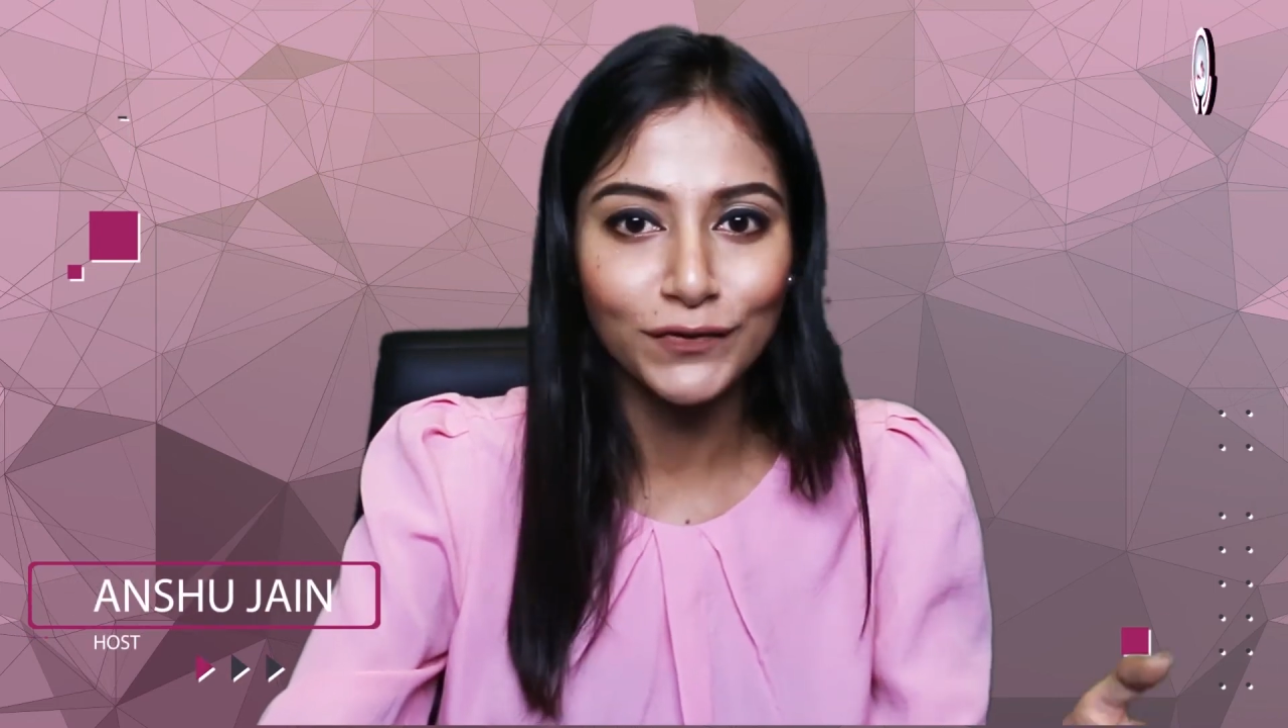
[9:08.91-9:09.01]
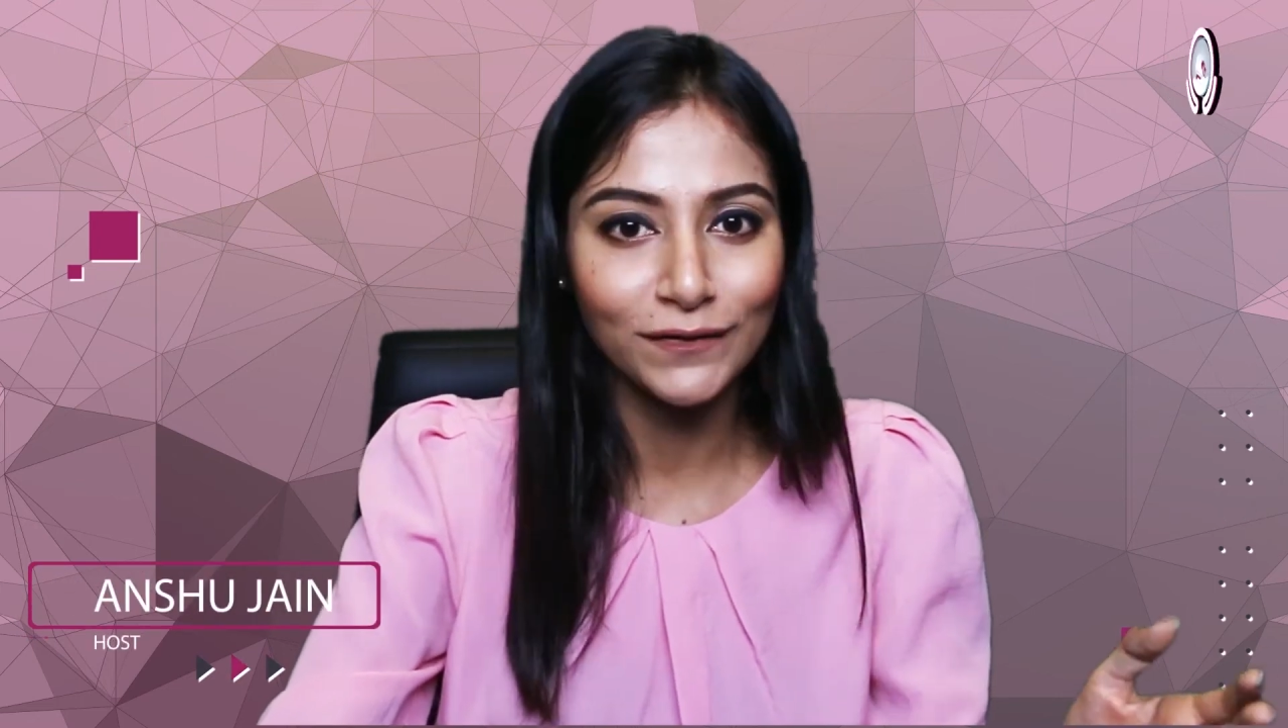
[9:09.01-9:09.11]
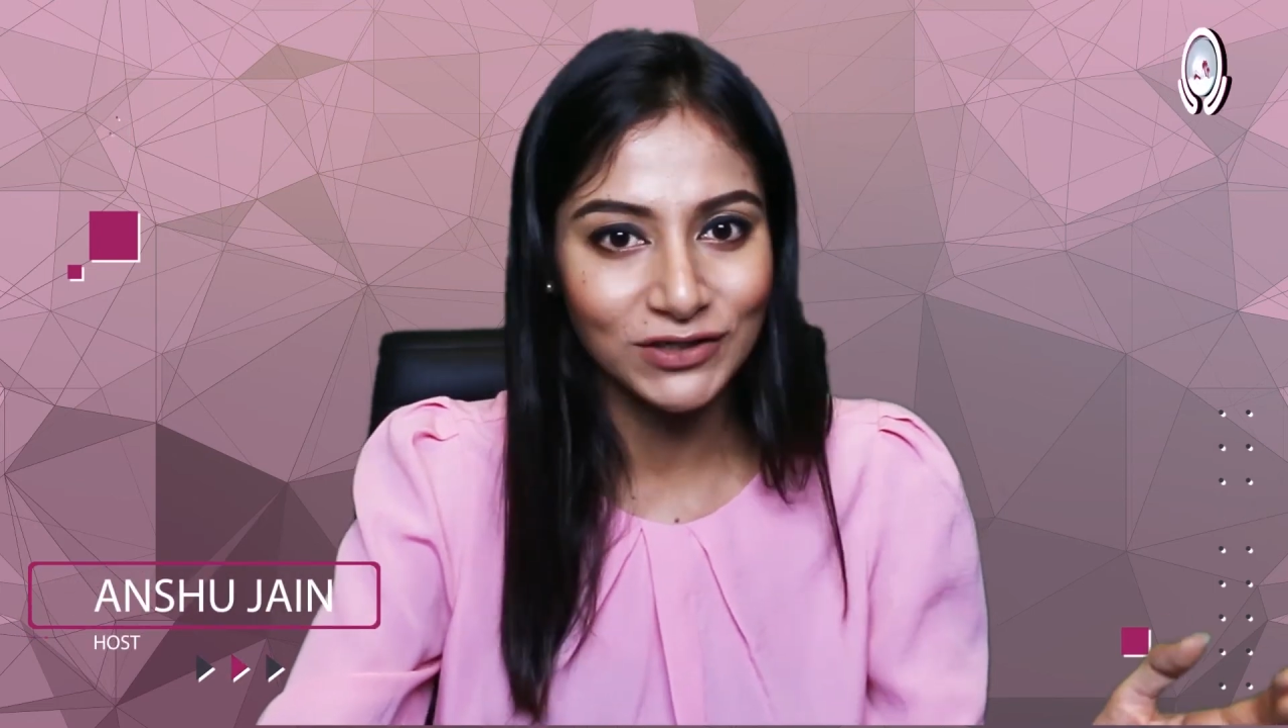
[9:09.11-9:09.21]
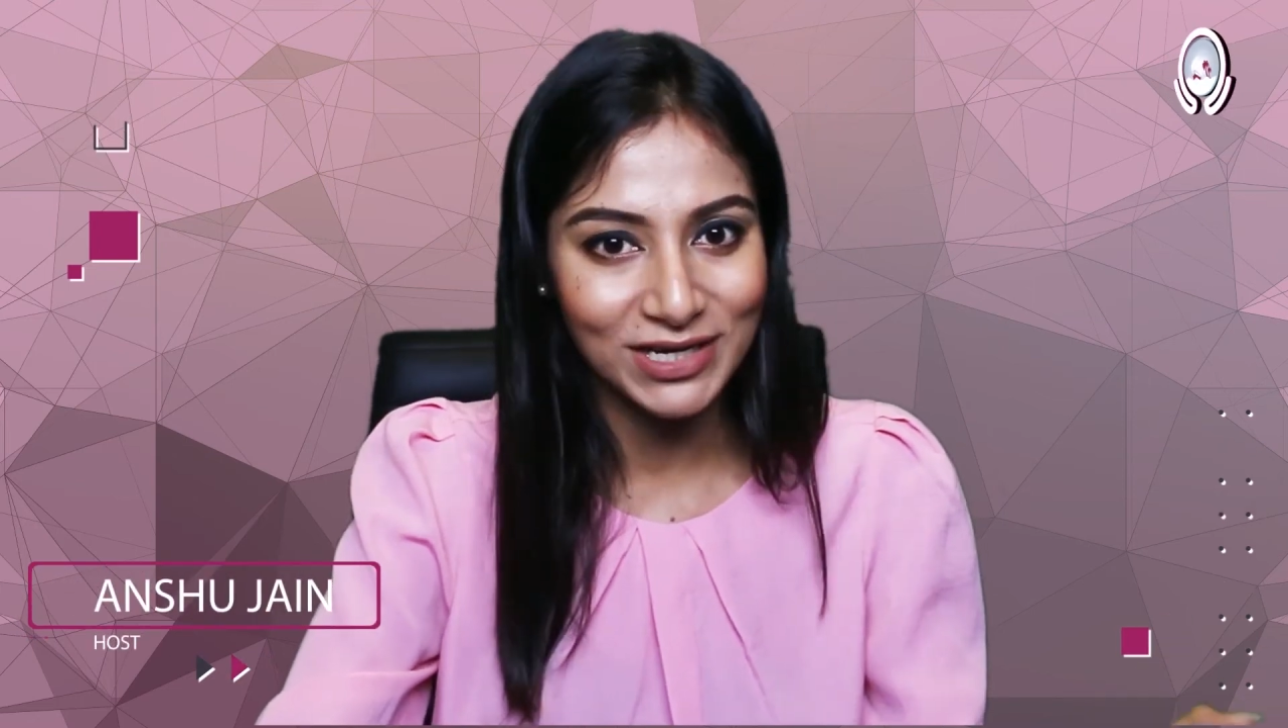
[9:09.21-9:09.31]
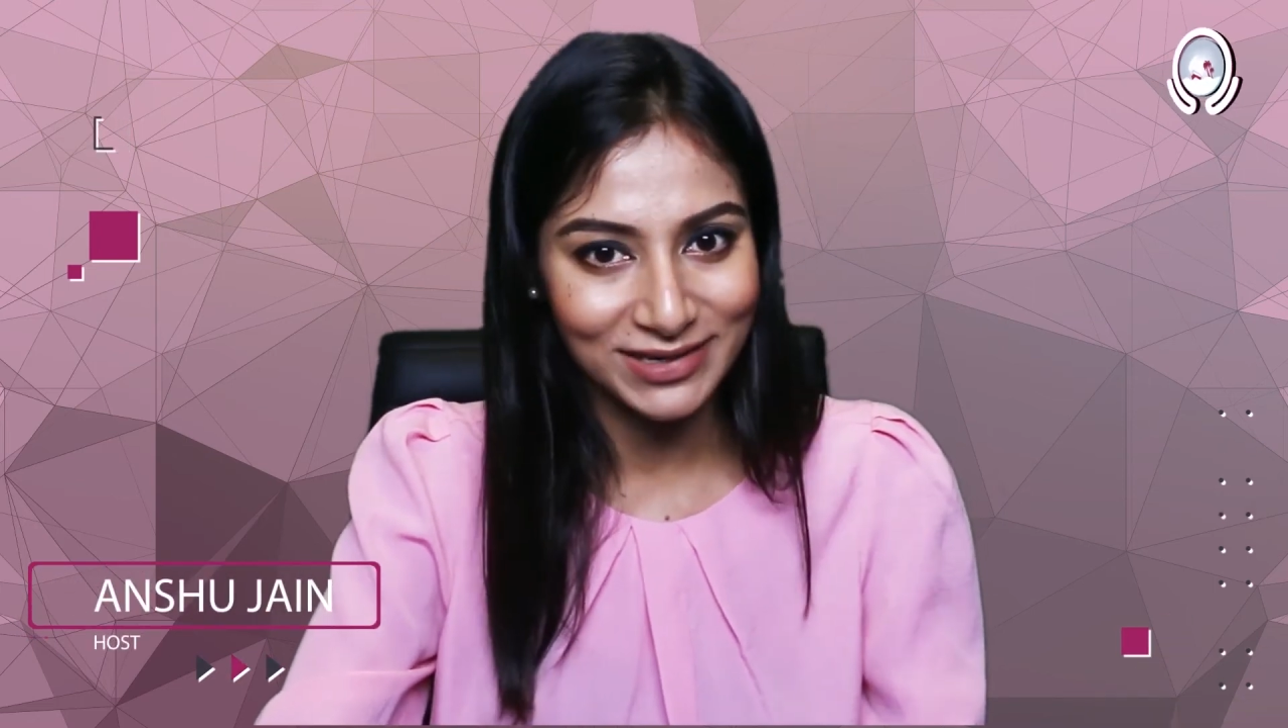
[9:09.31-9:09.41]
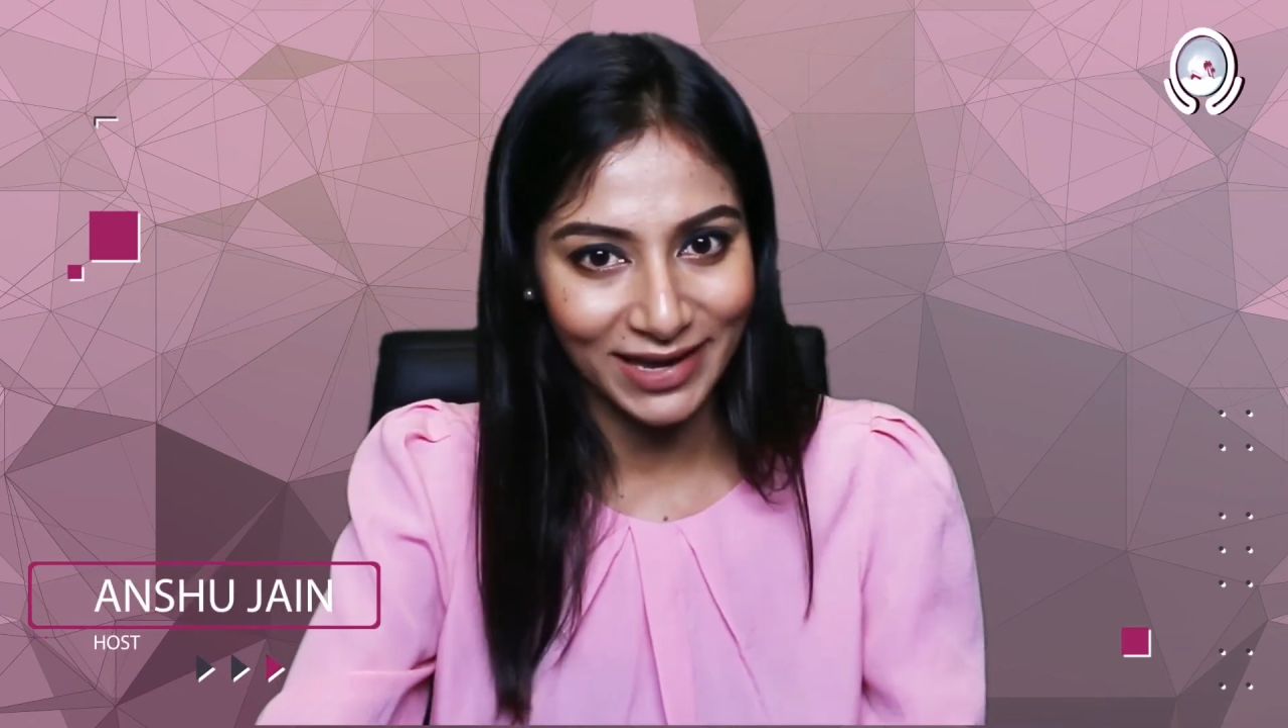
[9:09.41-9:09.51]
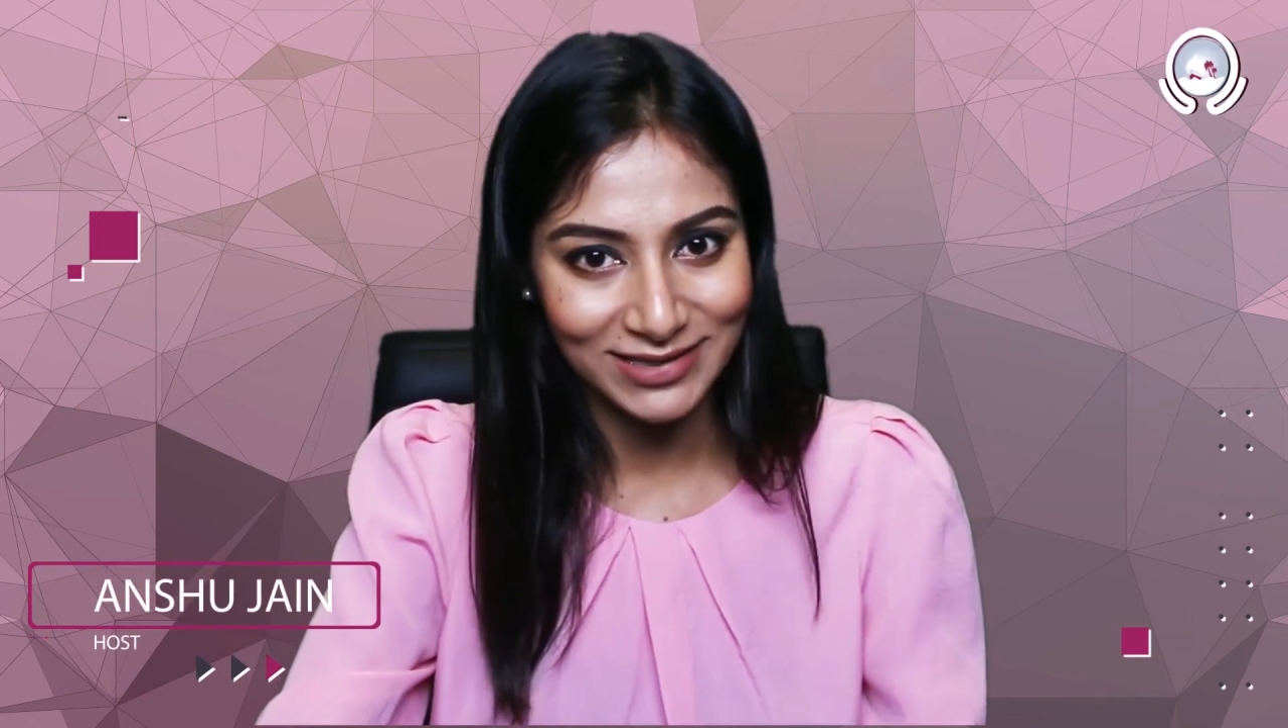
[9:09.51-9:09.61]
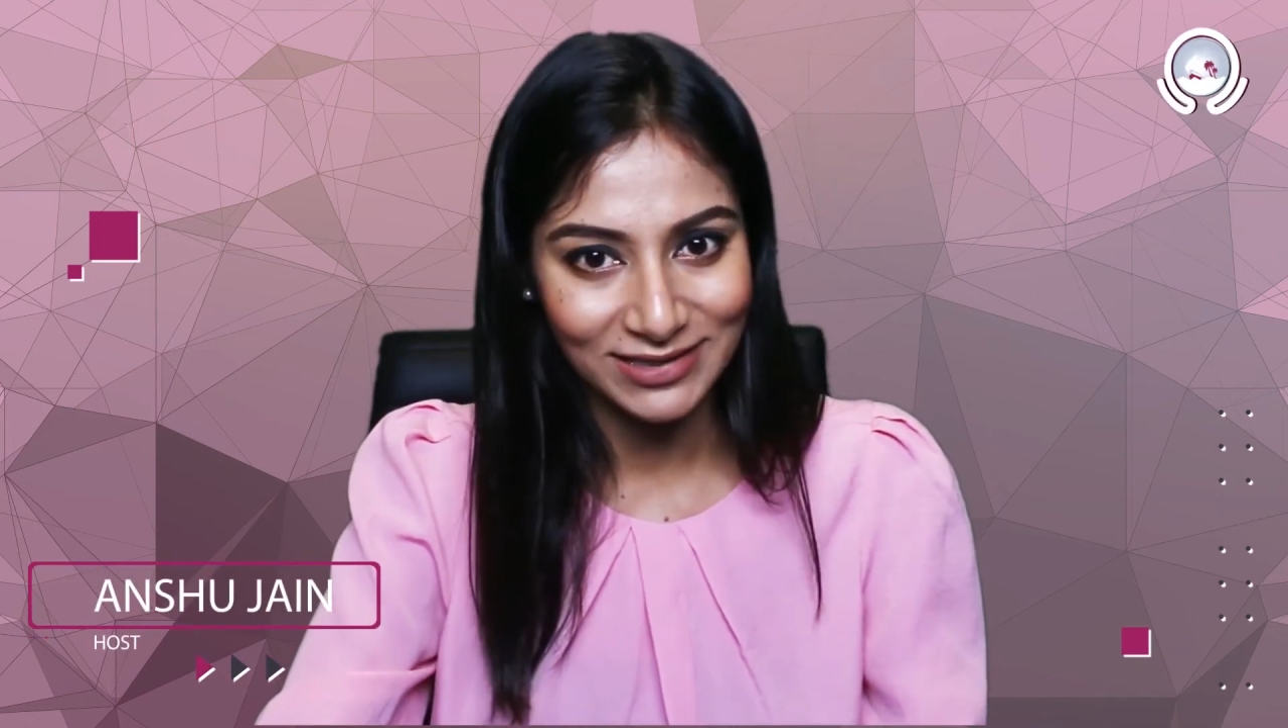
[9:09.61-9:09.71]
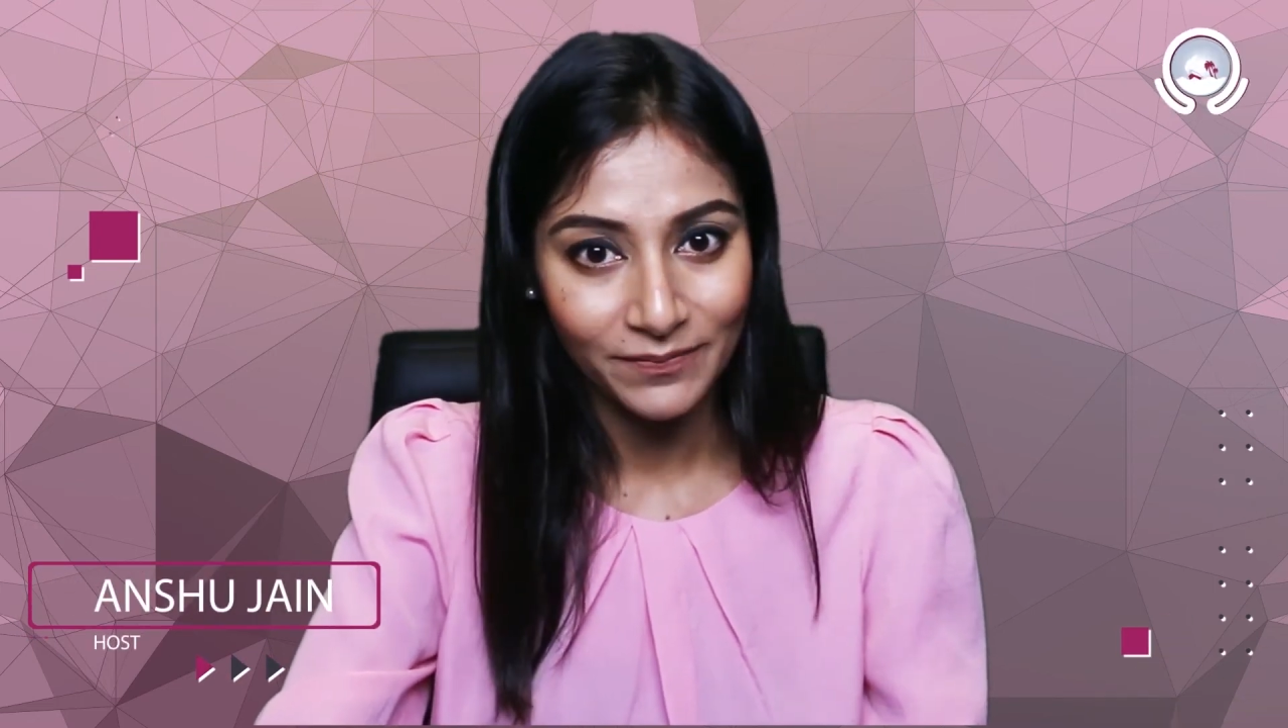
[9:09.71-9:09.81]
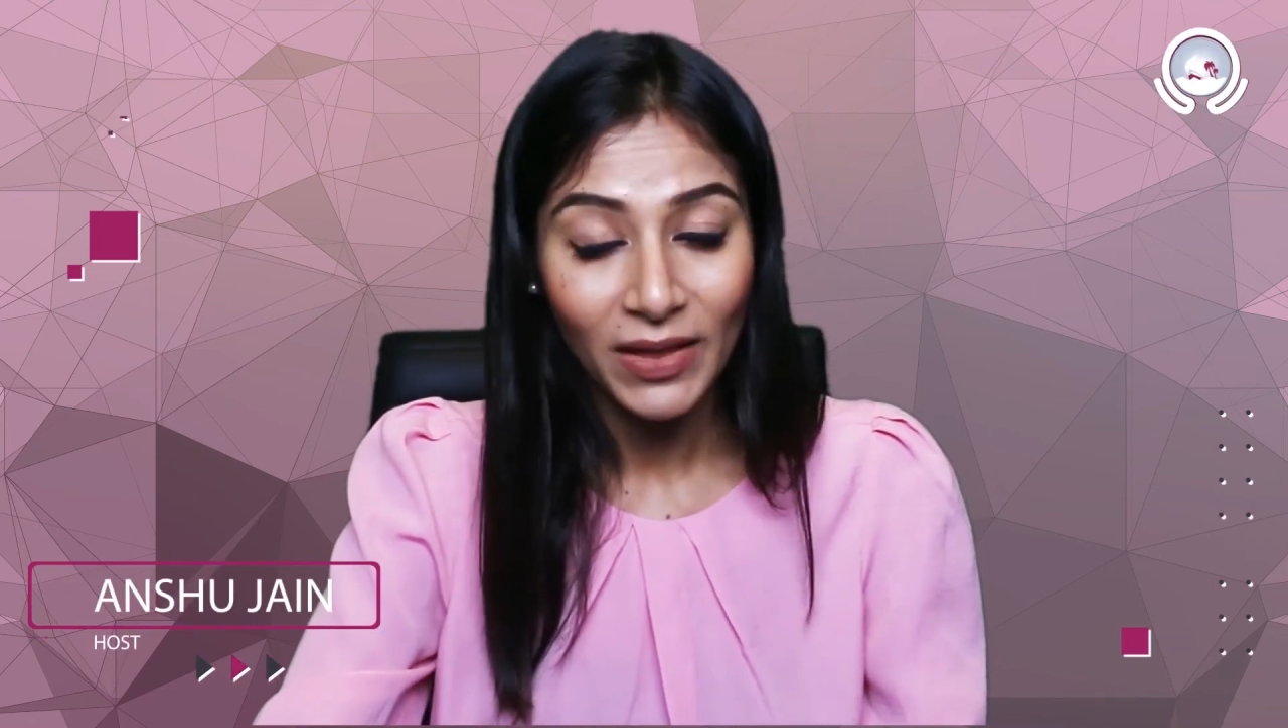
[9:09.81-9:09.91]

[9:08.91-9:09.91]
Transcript: 15 days,